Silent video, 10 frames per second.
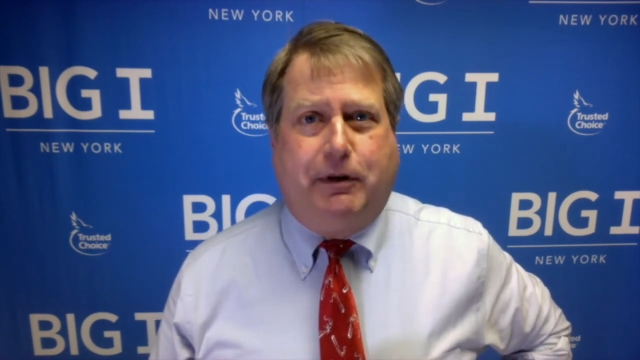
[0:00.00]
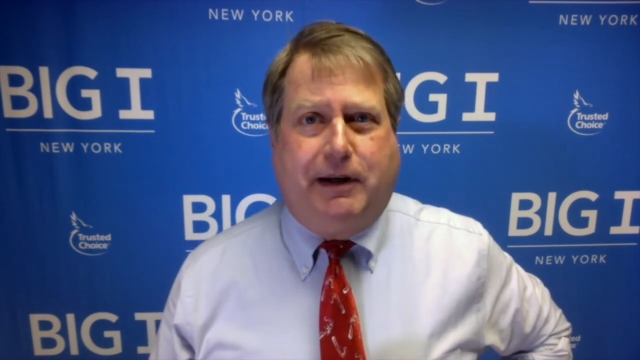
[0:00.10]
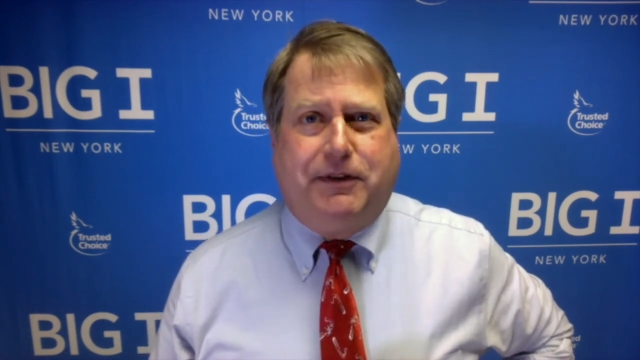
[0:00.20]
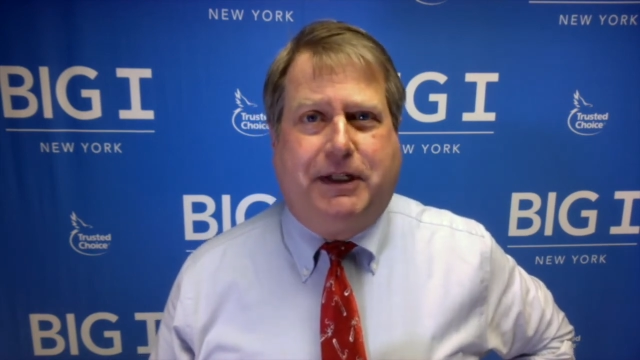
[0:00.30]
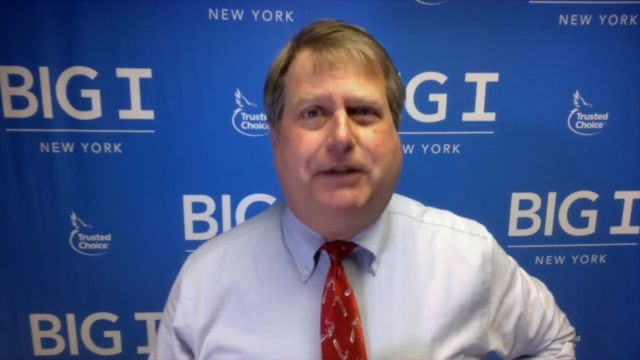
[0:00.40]

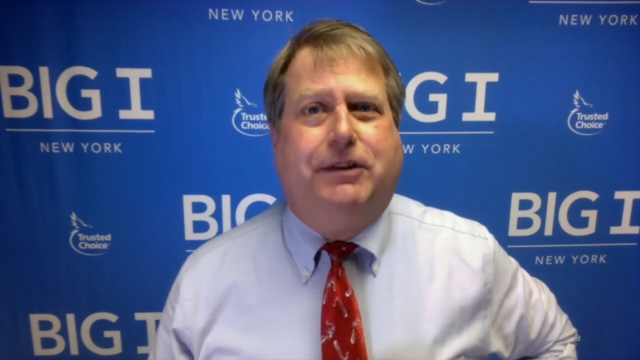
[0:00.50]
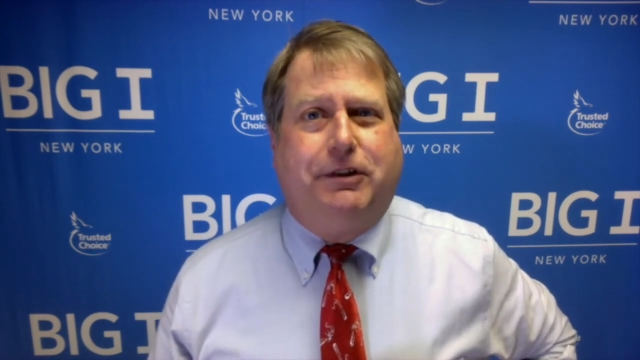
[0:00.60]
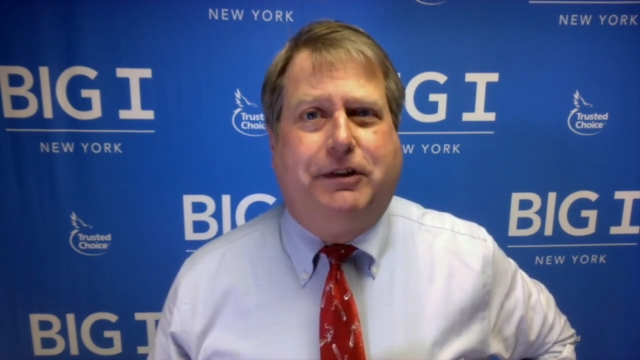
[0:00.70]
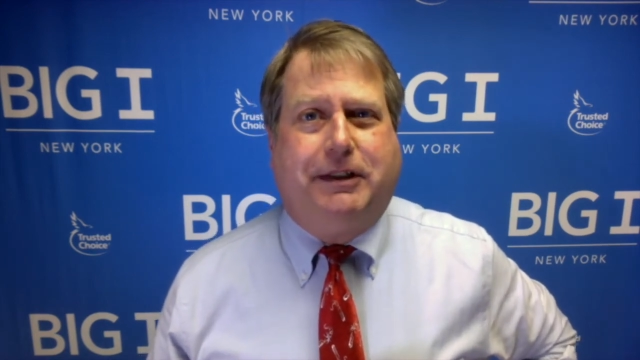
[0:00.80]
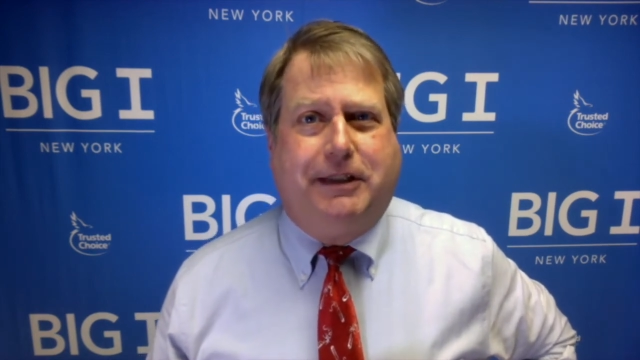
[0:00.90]
off-site until
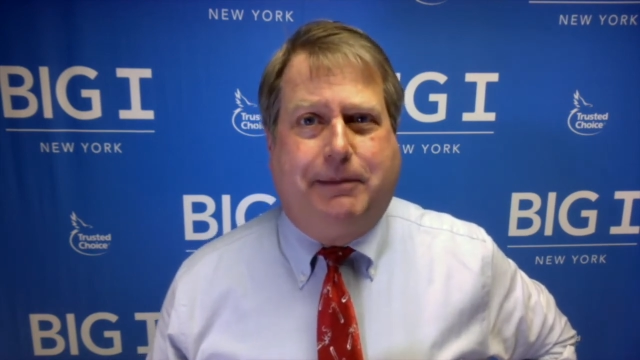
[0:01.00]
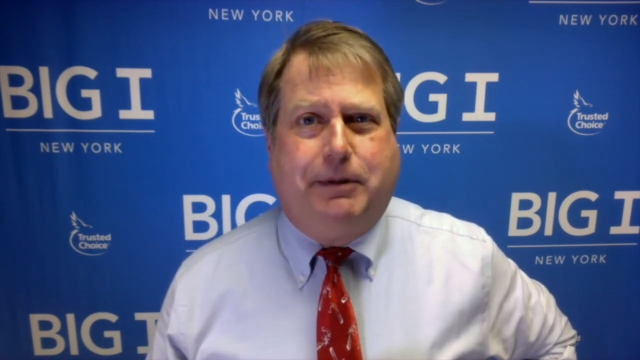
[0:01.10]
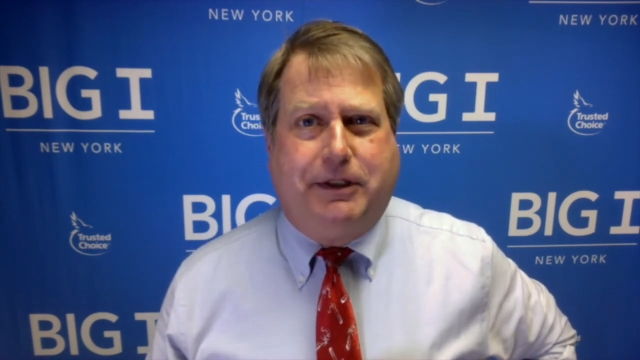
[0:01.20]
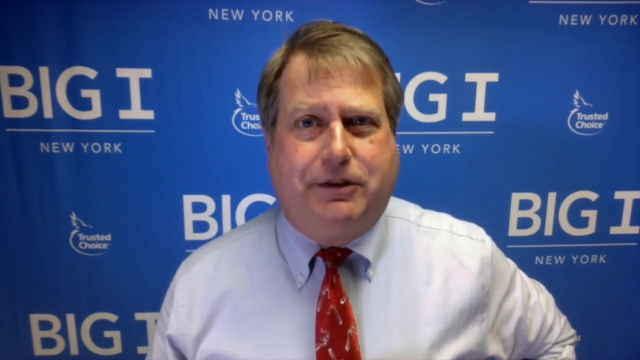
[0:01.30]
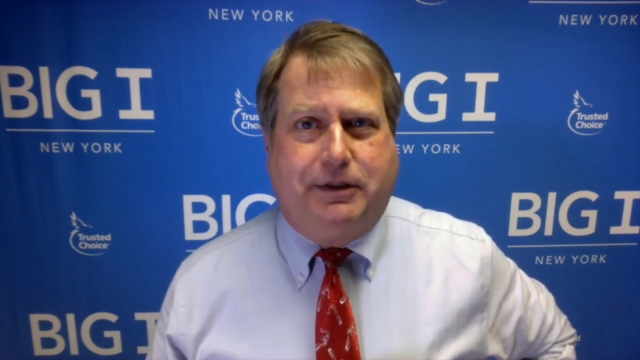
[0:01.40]
you get that
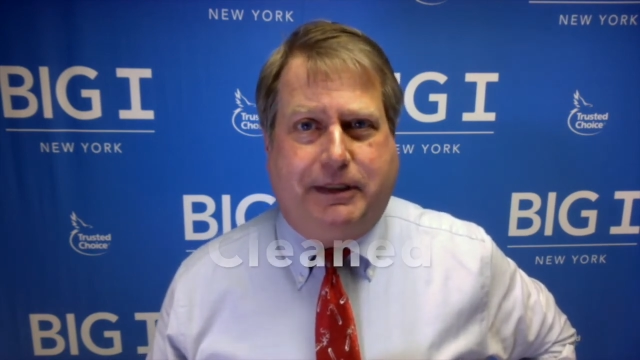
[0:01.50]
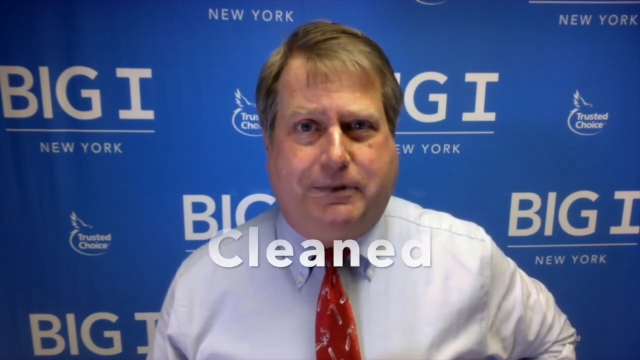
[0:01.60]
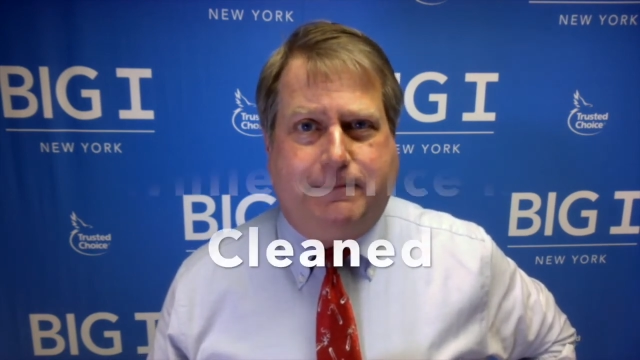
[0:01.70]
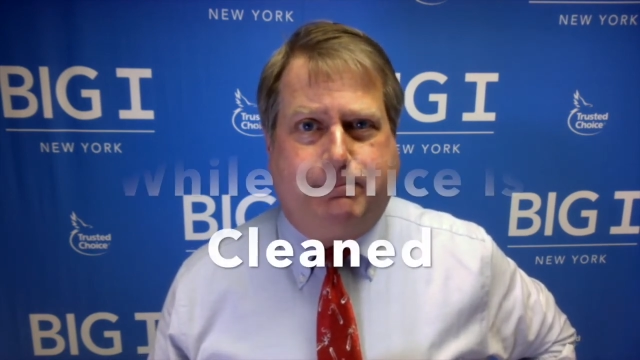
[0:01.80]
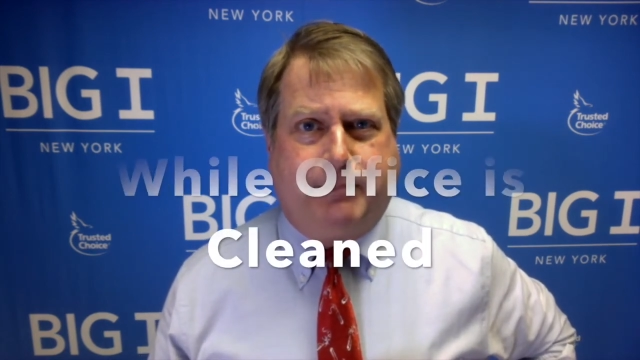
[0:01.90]
place
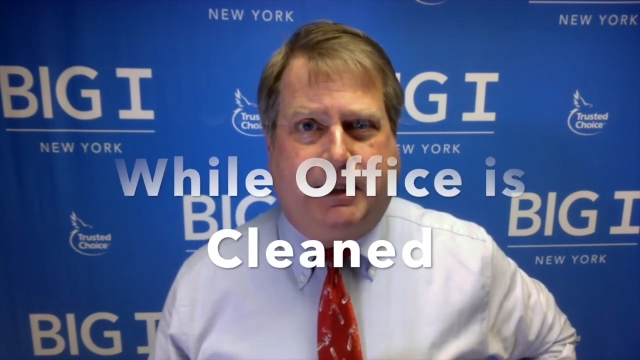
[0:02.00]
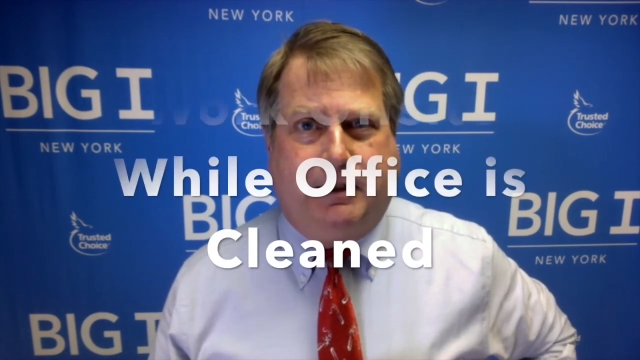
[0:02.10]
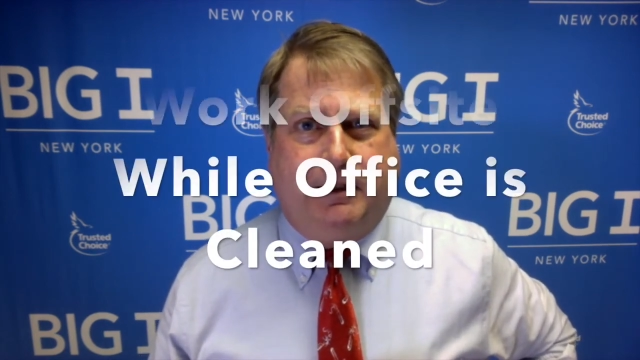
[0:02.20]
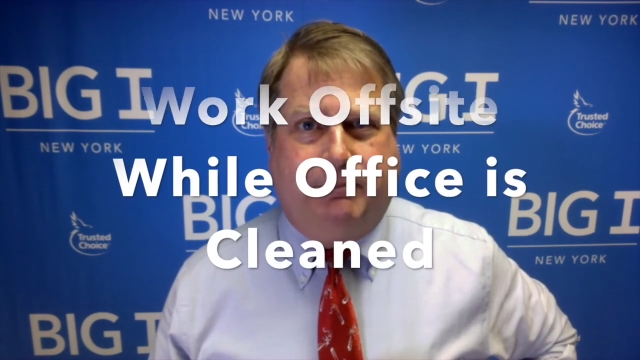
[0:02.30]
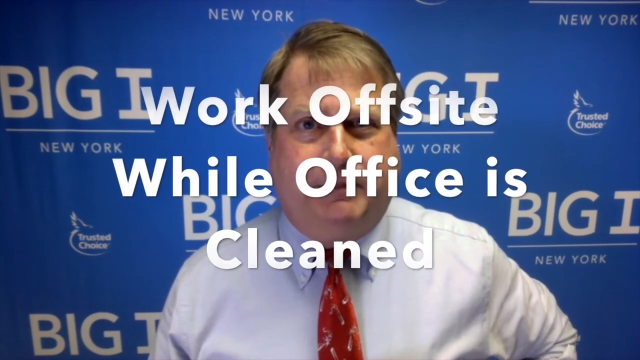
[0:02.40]
cleaned.
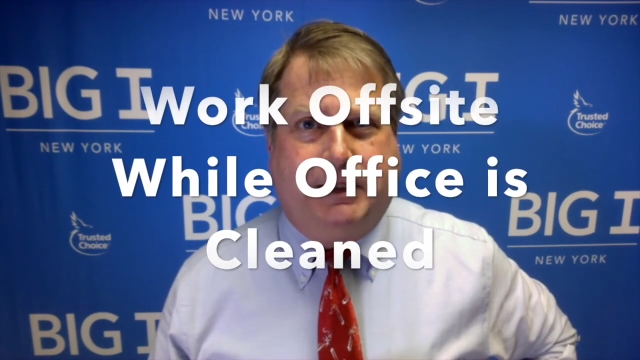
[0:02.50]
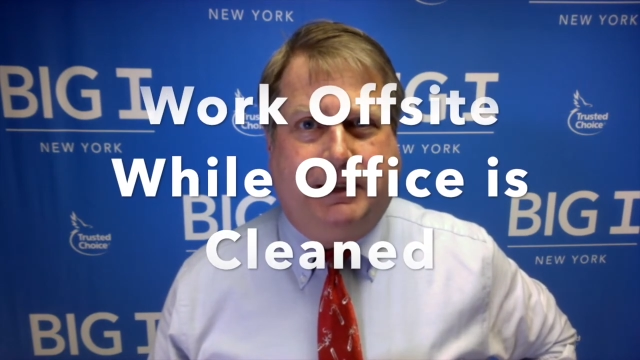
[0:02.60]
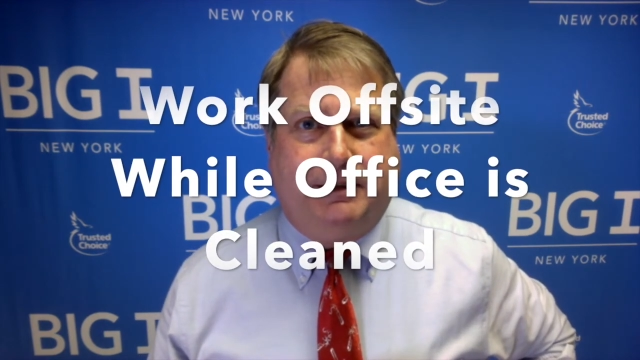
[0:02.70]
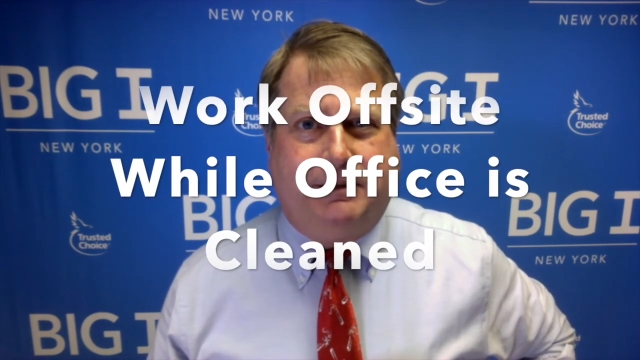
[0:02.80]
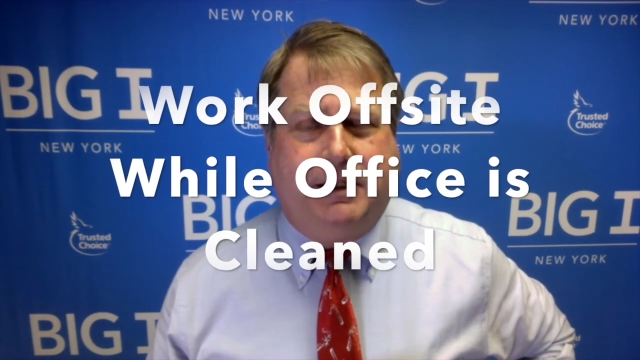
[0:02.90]
And